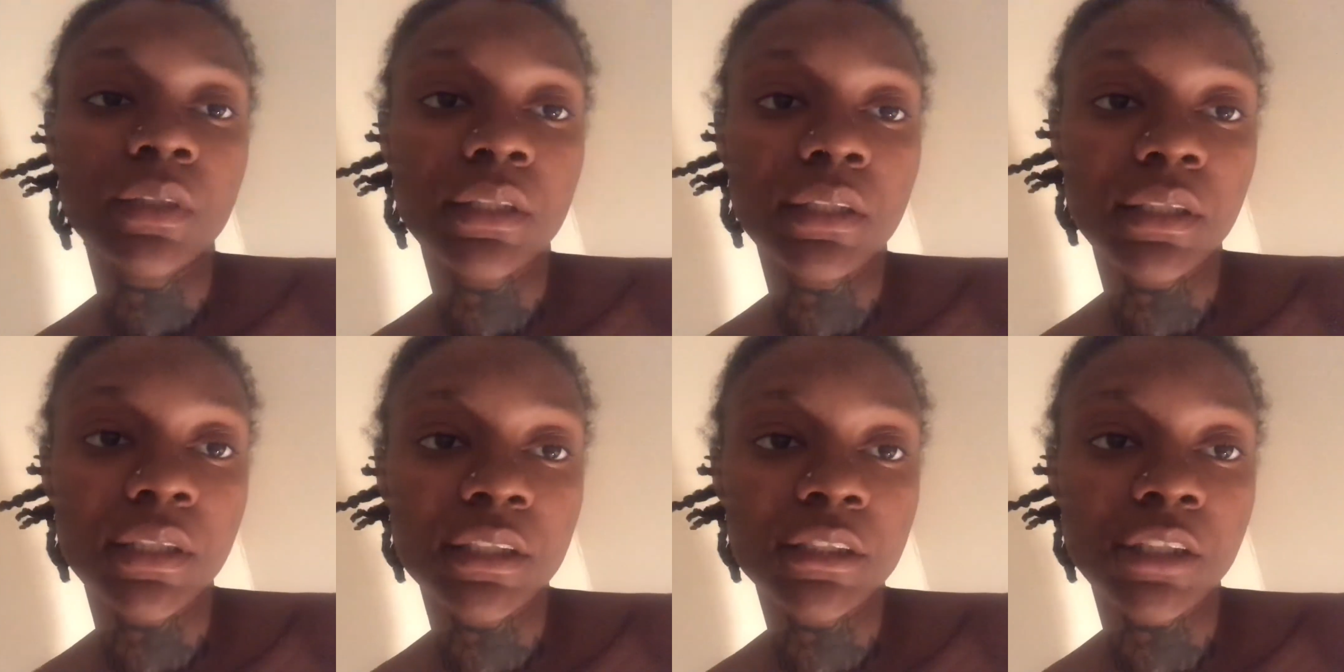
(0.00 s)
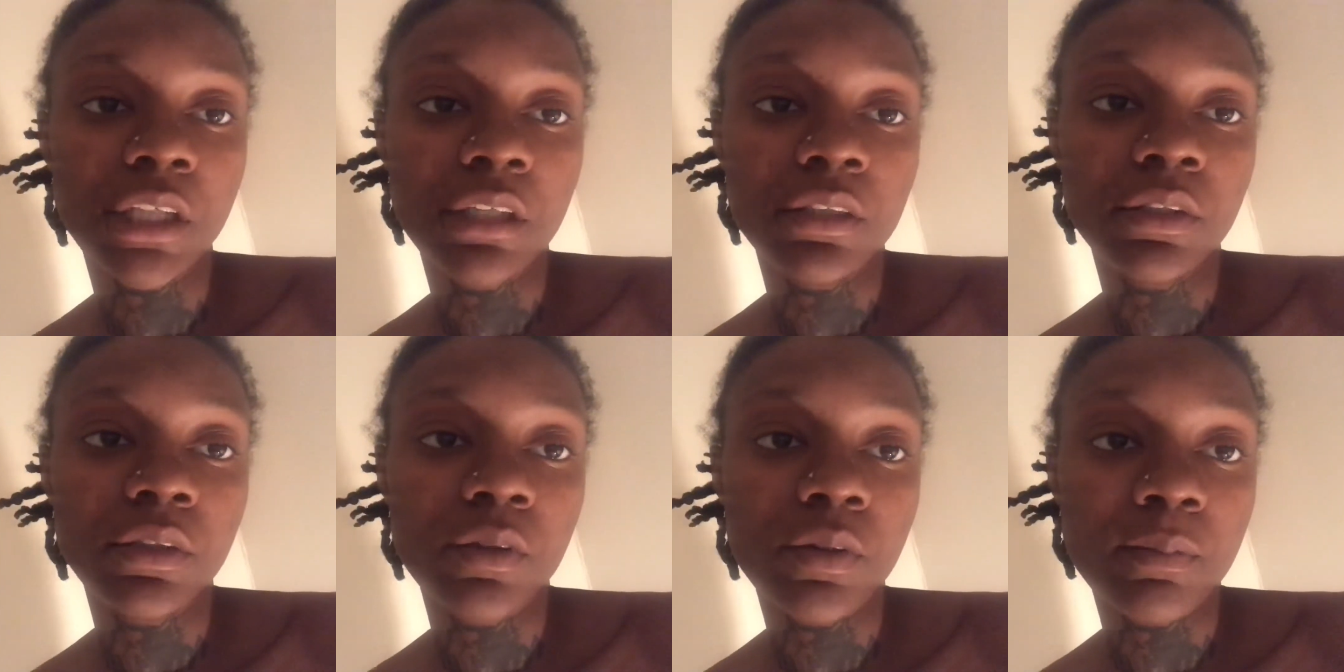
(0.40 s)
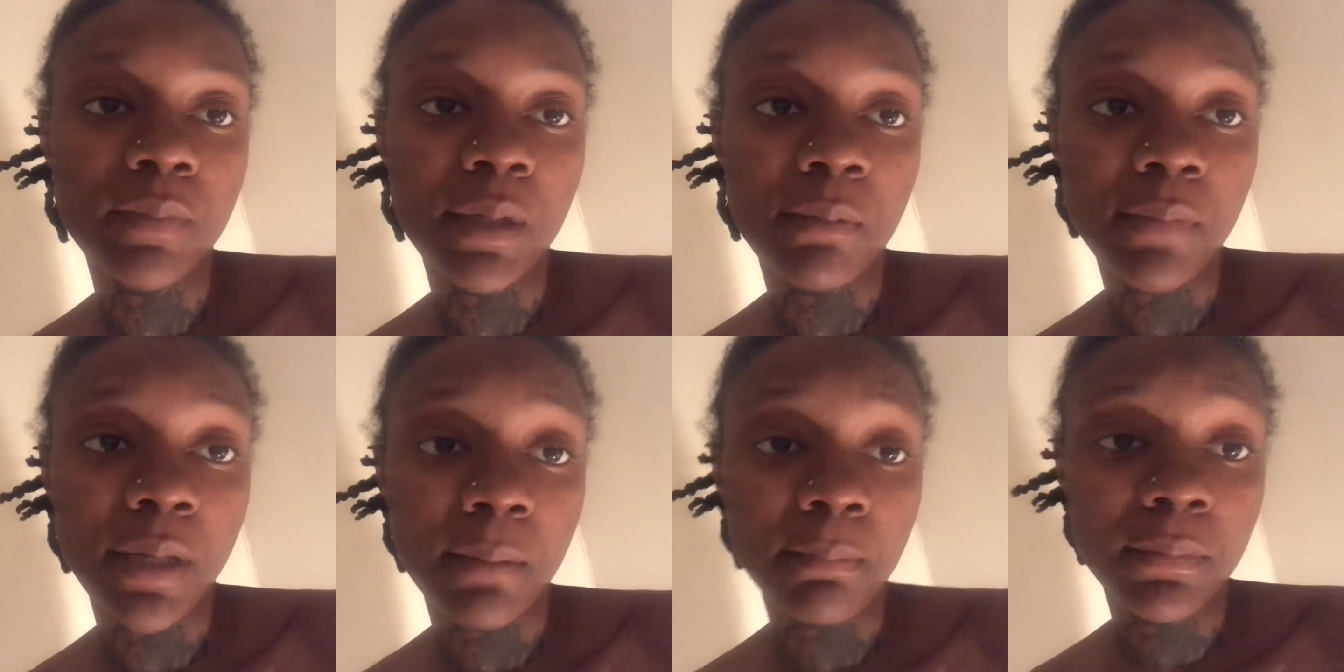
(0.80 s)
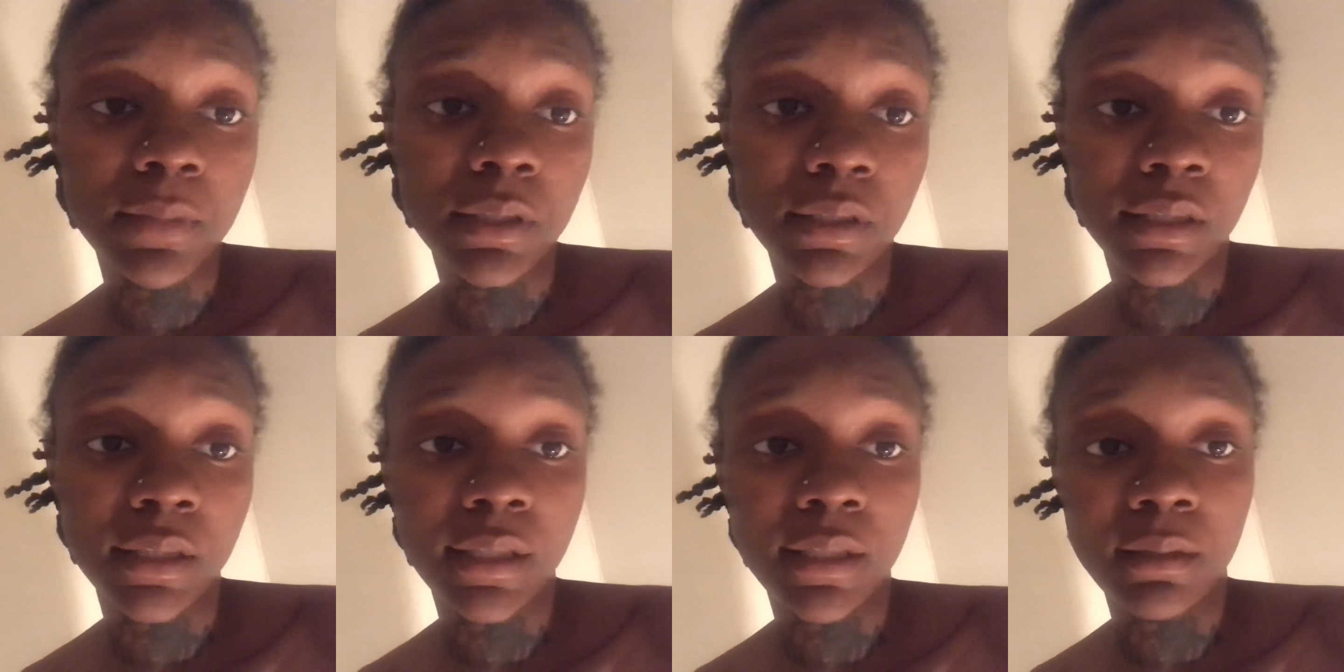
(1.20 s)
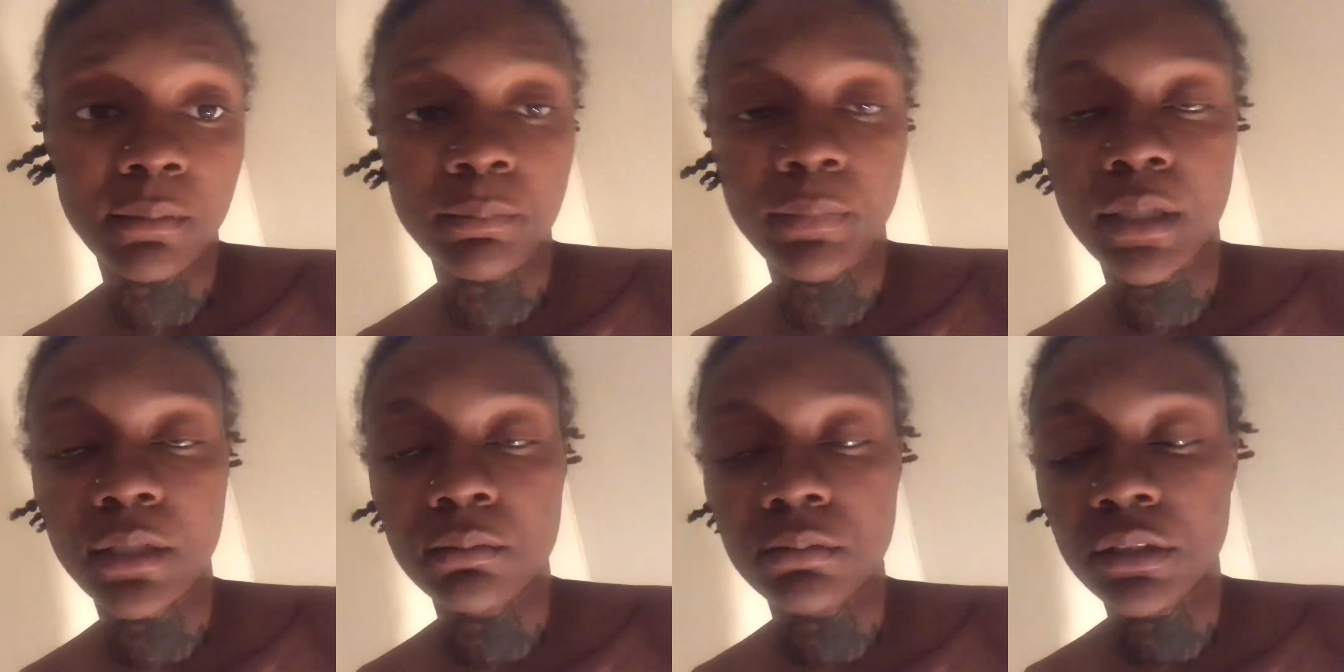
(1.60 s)
to let y'all know about my book that I'm
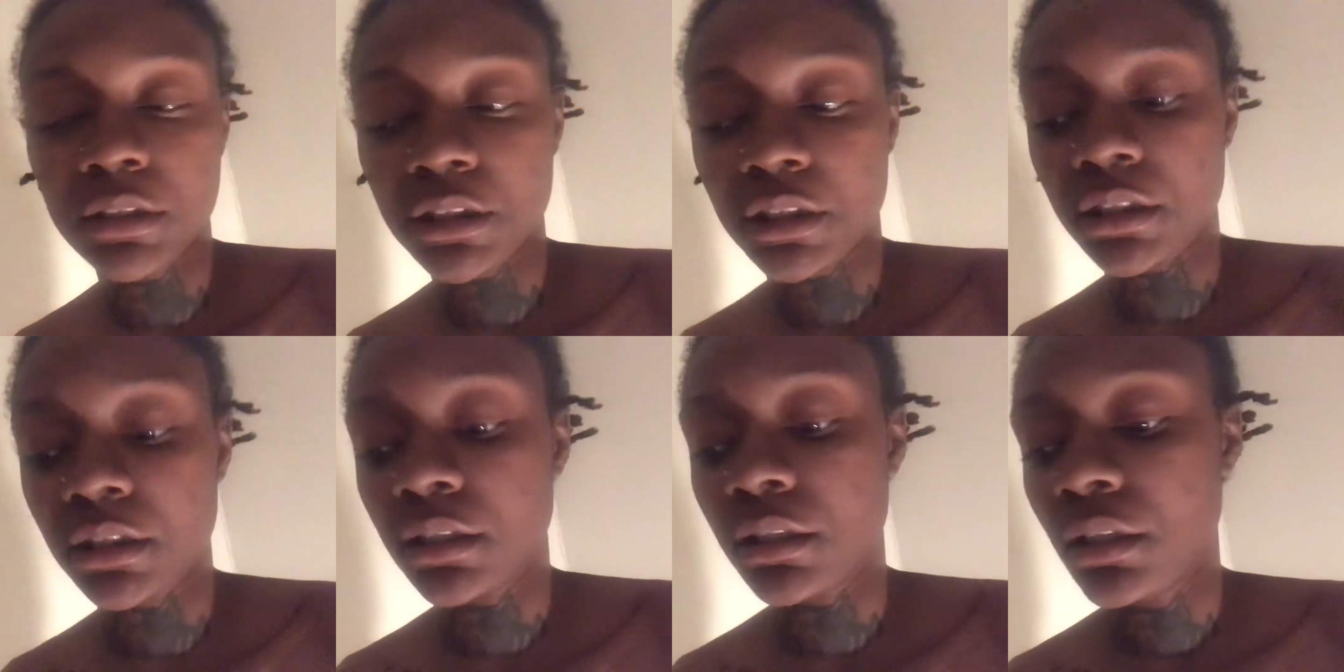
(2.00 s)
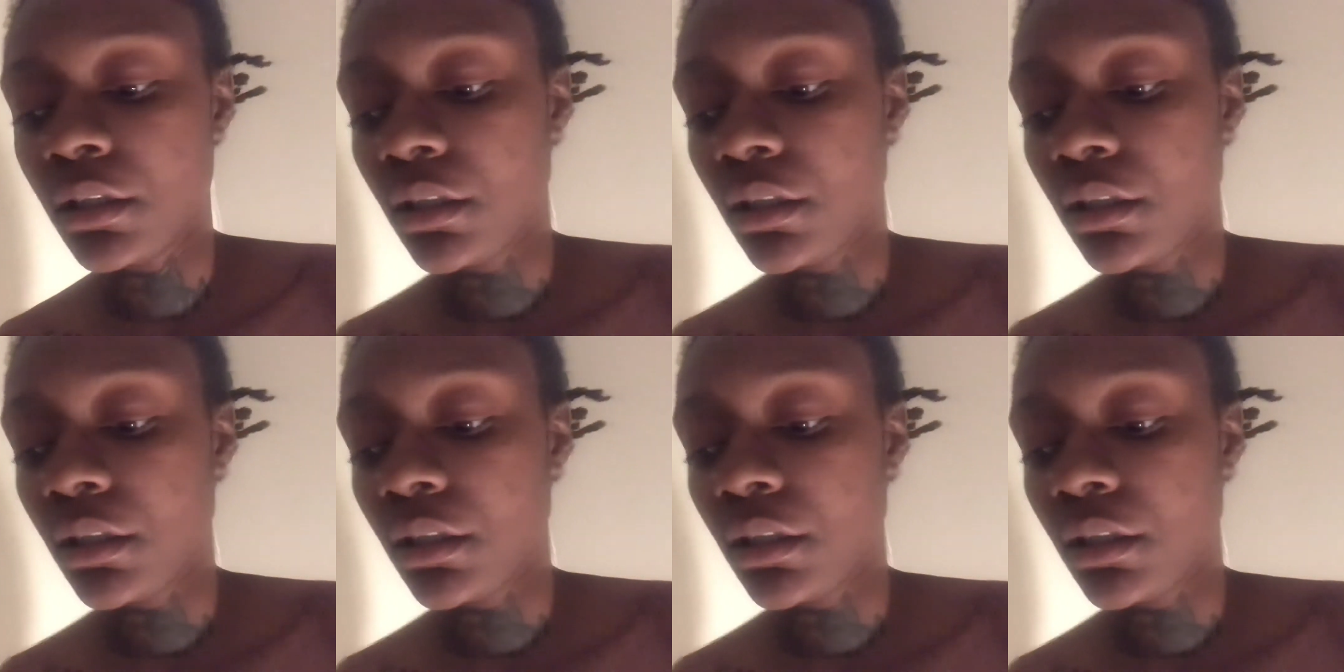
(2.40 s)
publishing.